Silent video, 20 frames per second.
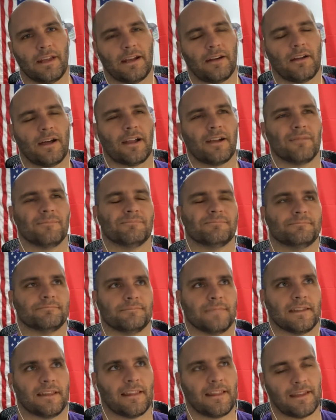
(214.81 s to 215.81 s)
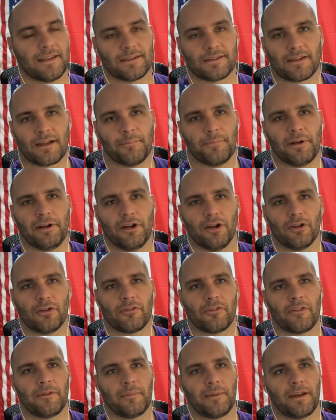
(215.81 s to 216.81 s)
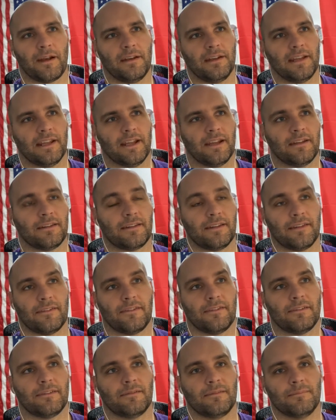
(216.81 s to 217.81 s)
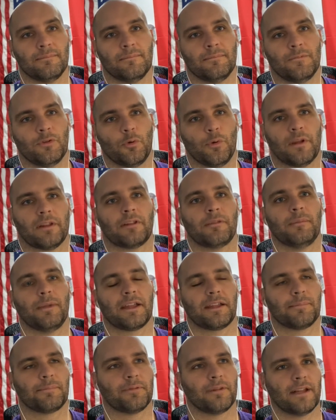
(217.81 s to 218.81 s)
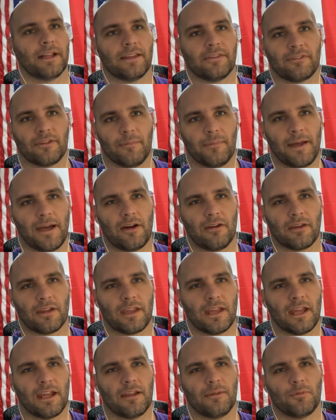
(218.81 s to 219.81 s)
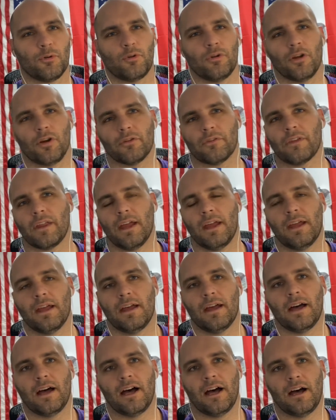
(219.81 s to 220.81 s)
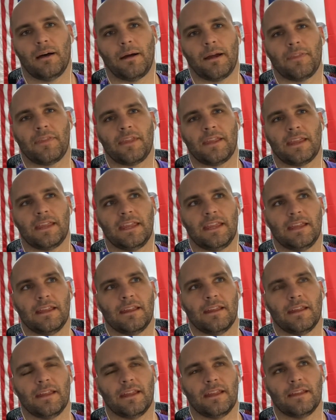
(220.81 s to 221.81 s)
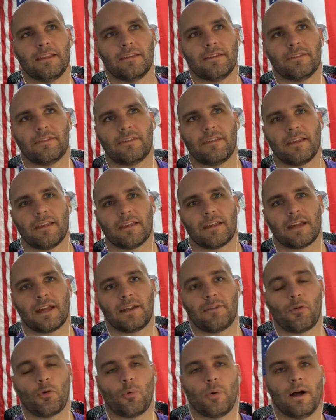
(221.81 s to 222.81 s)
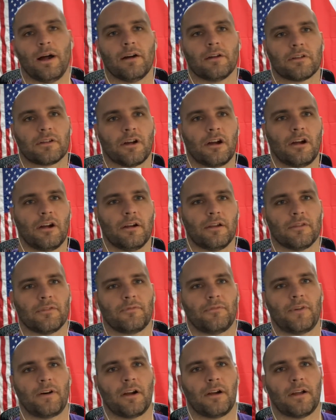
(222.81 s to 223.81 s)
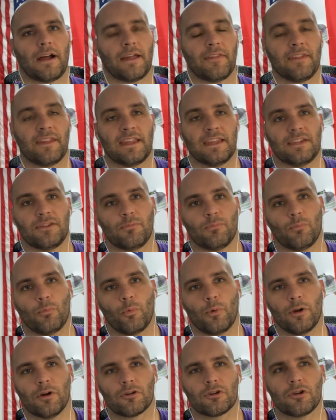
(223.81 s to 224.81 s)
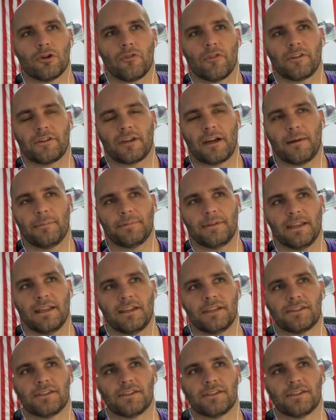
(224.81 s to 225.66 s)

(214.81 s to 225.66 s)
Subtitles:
I don't. They just got Mariota, so they may not need it. Does New England make a play somehow to get him? Who knows? I think he is kind of a wild card as far. I think he will go in the top 10.